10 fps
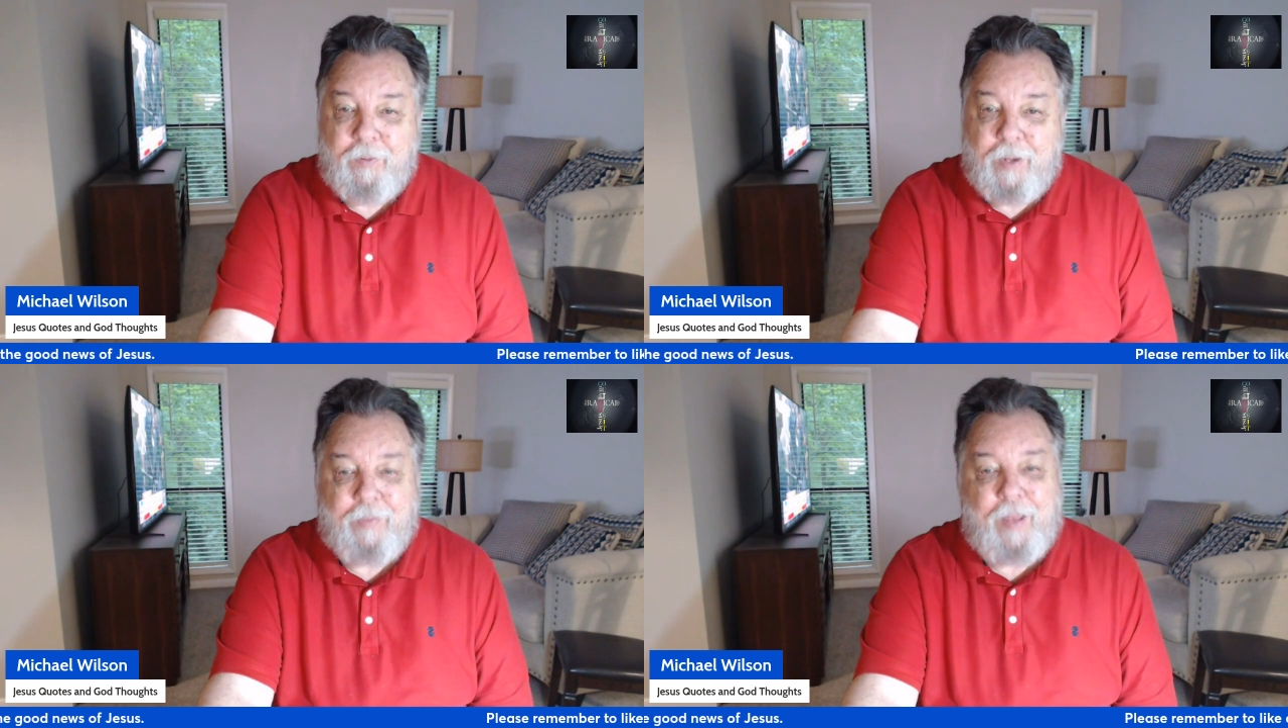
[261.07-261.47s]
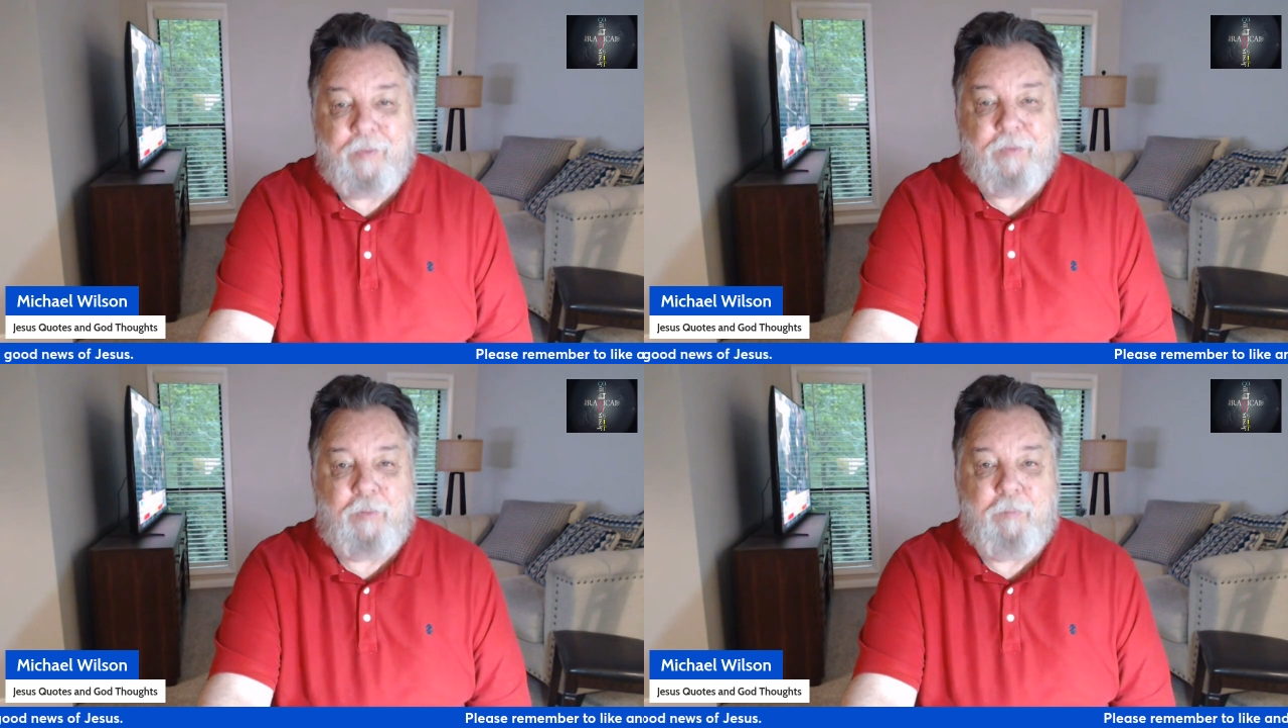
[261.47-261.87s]
And
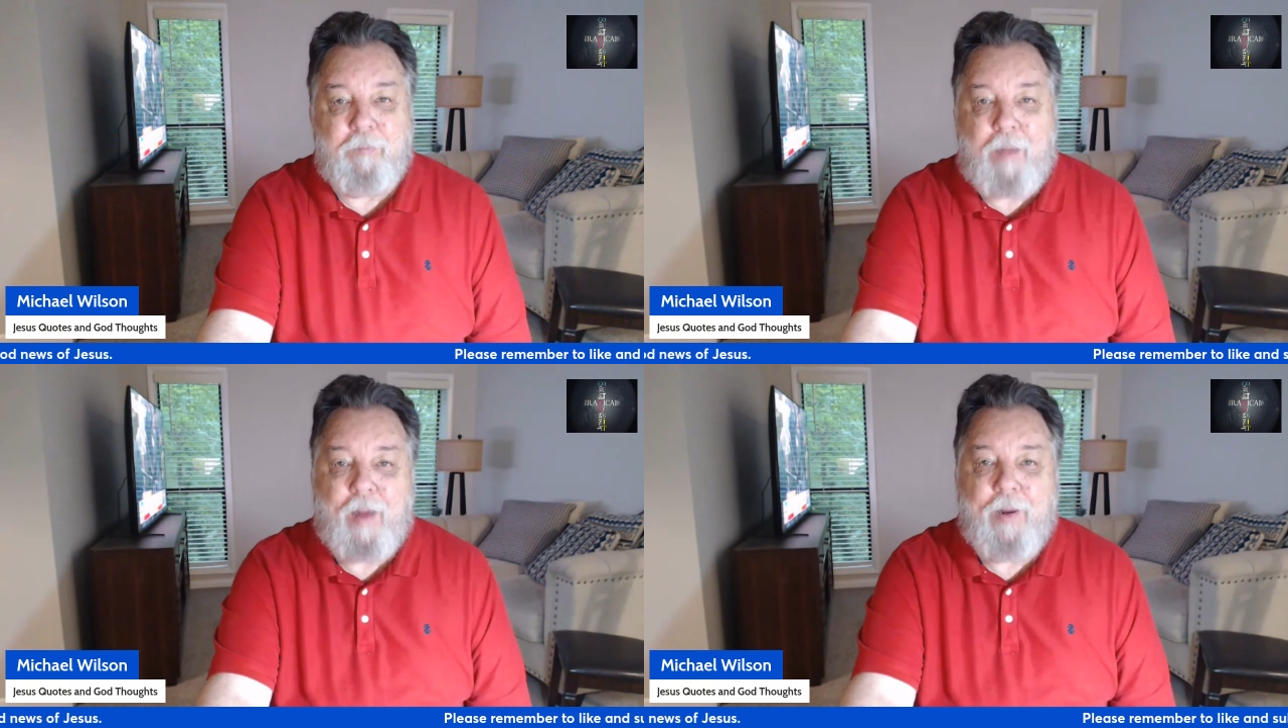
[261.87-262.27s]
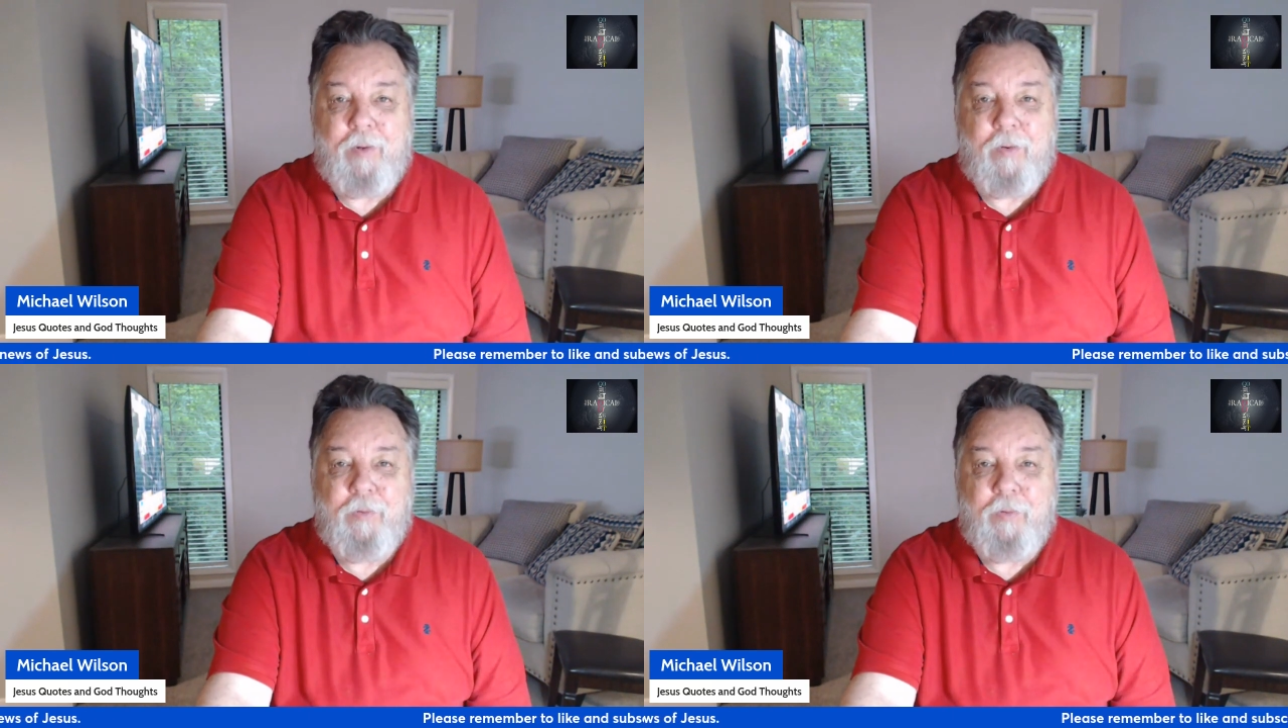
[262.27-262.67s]
that's some mighty
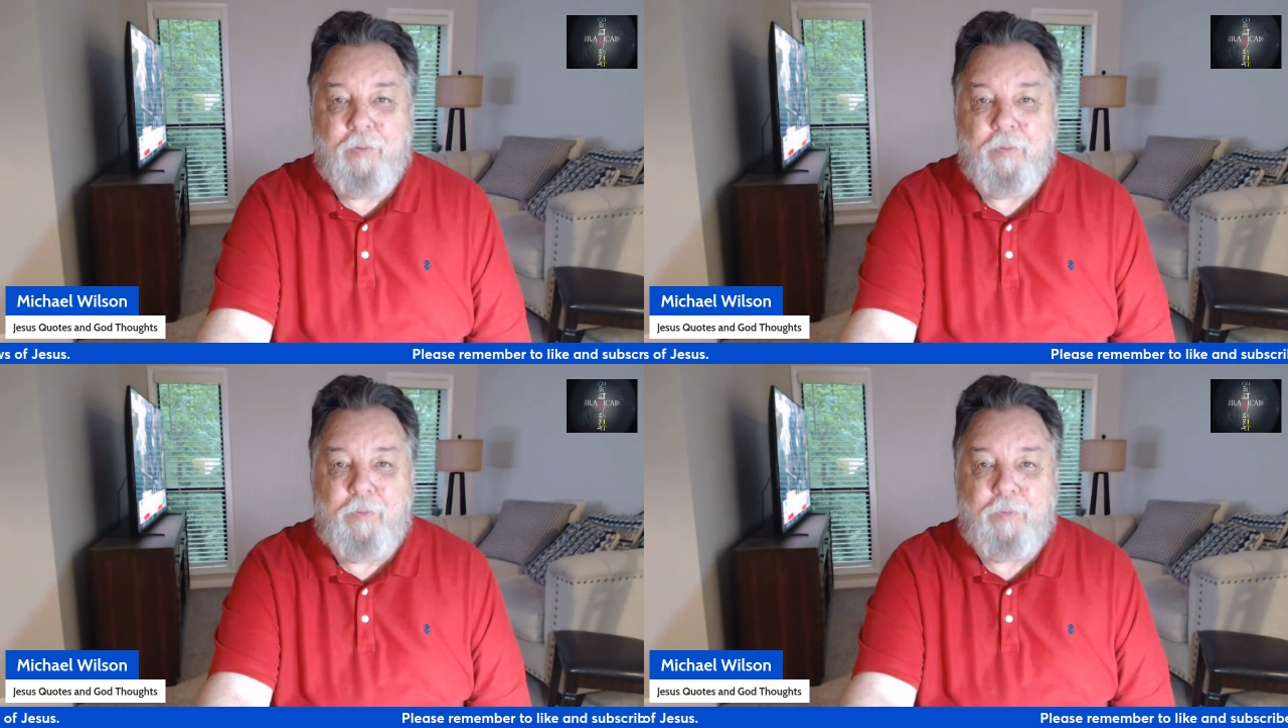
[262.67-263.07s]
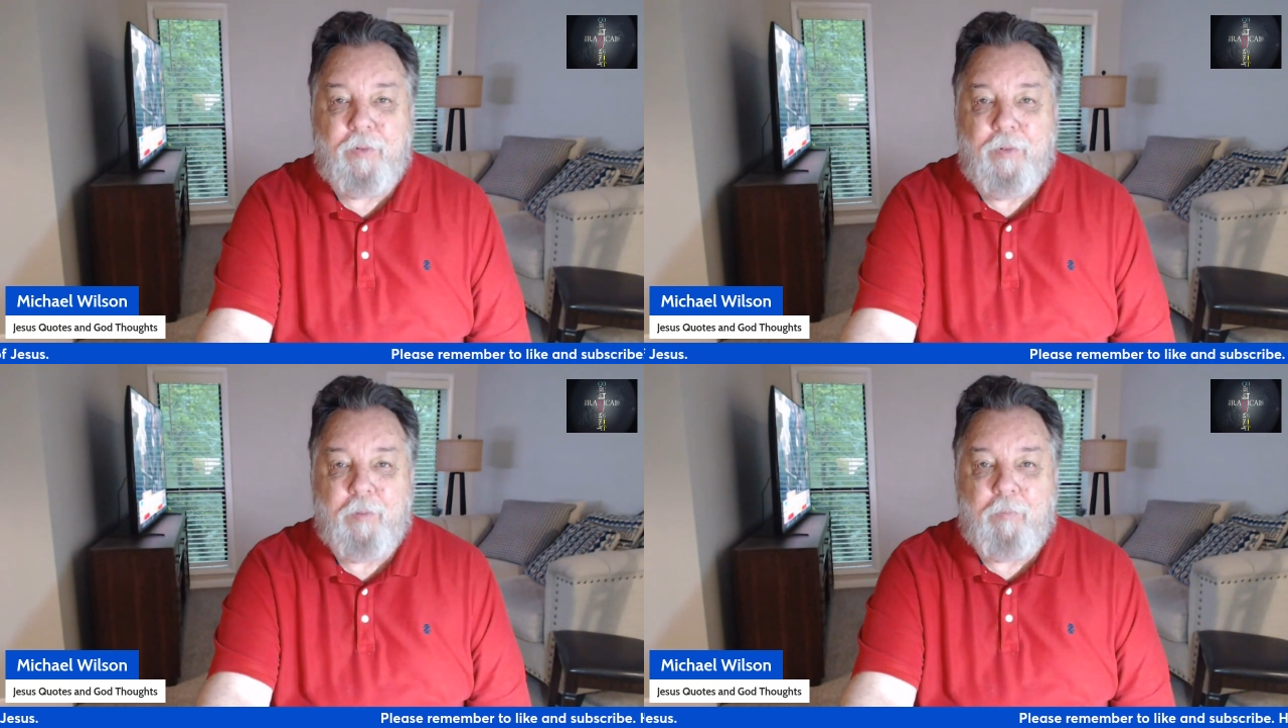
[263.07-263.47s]
good news,
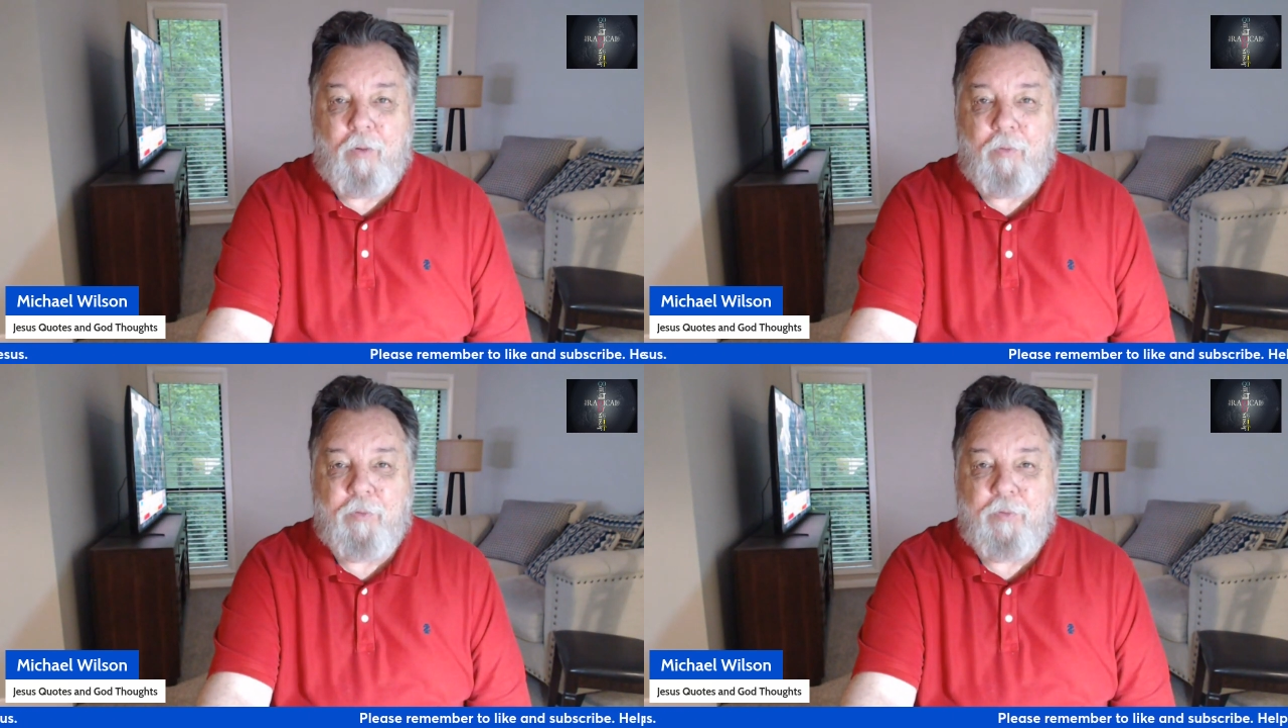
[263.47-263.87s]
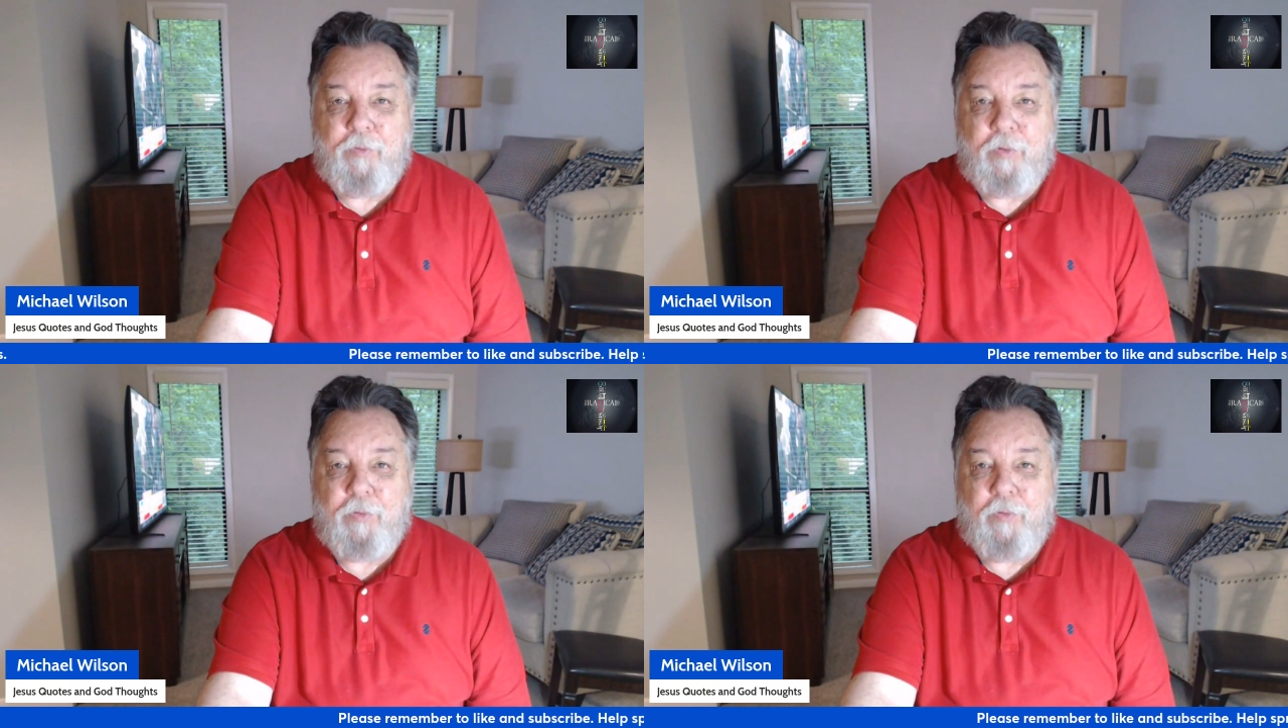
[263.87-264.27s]
brothers and
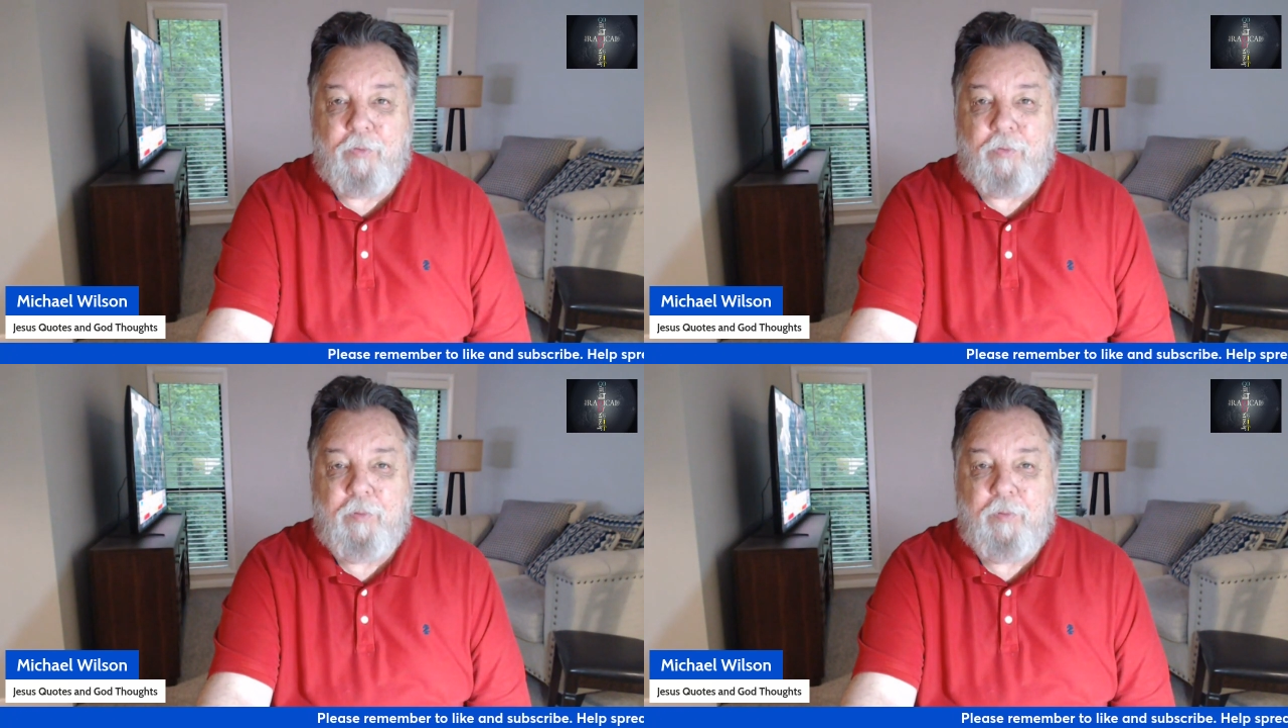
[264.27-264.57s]
sisters.